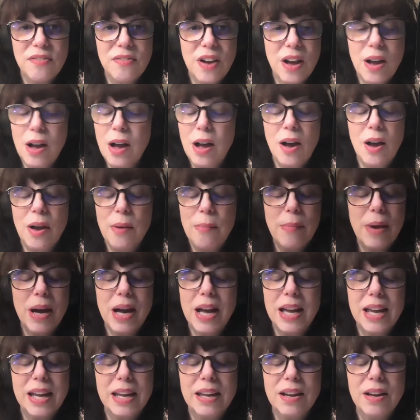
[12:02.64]
on
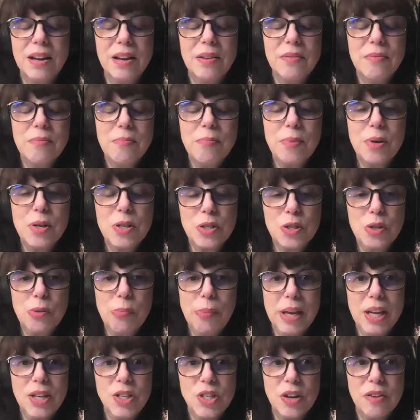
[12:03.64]
my personal
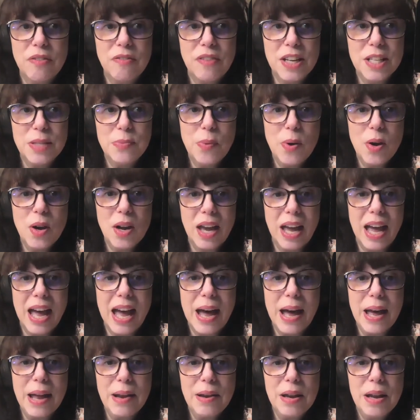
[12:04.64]
page on Facebook
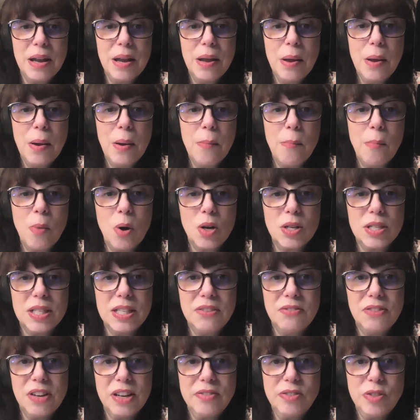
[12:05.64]
at
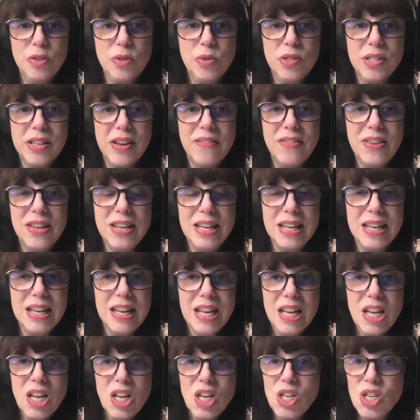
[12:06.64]
Marcy527.
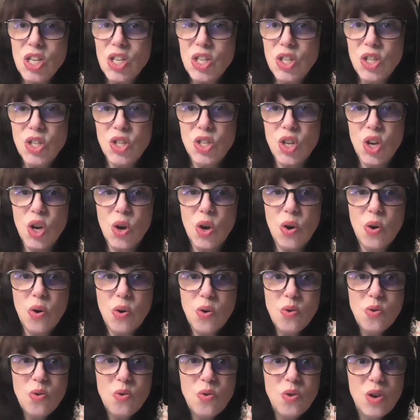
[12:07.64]

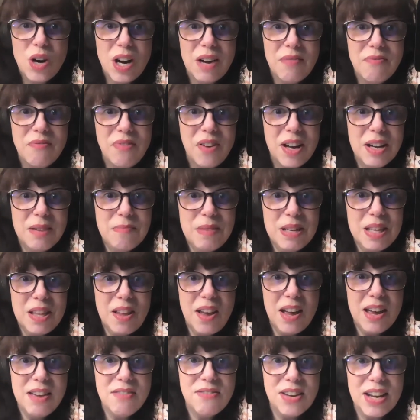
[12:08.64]
So come find me
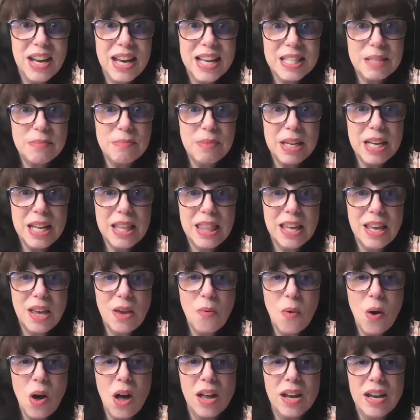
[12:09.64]
live and ask me anything
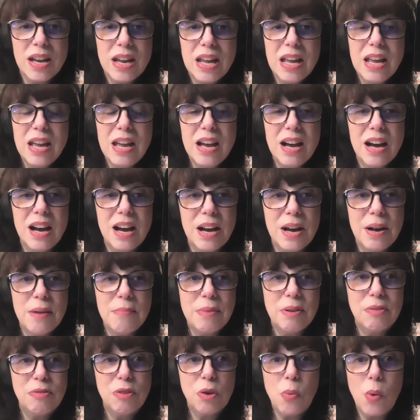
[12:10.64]
you want.
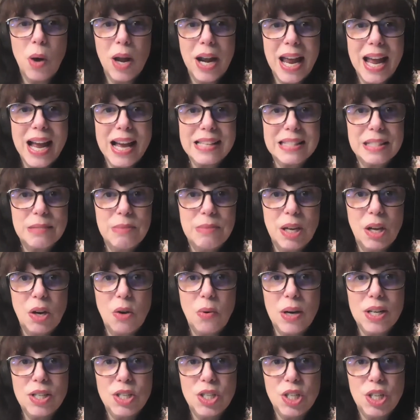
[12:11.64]
If you want to ask me a
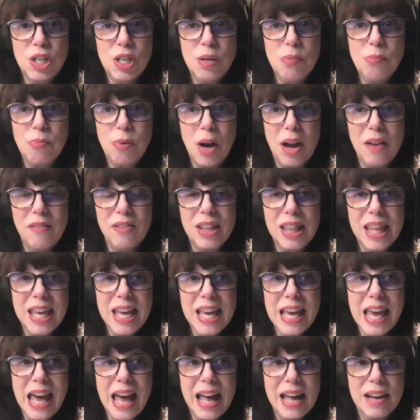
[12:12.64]
question
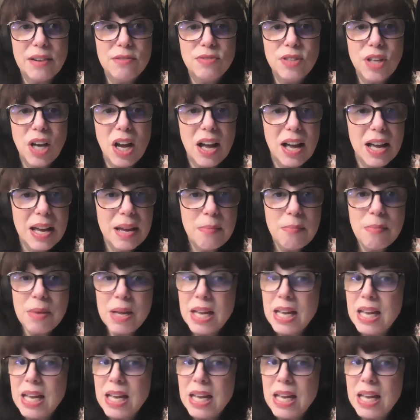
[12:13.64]
privately ahead of time,